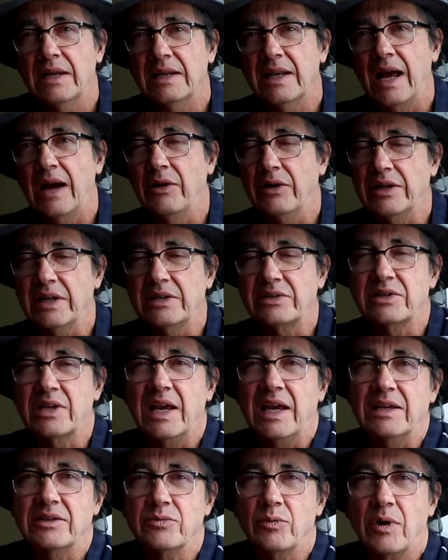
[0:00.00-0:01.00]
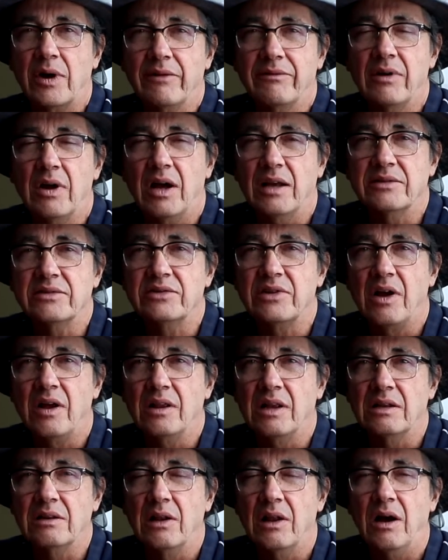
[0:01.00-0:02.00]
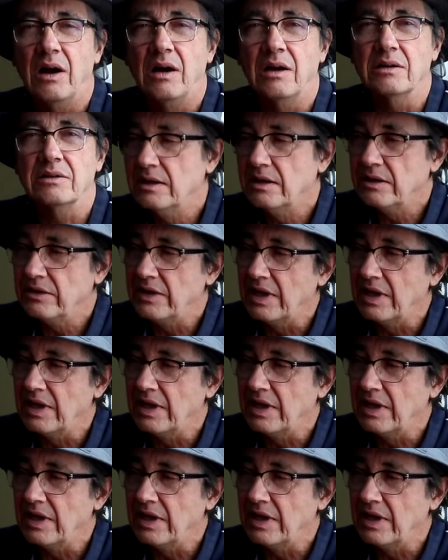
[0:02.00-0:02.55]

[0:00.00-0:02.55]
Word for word: Now in this case where I've got solid logs,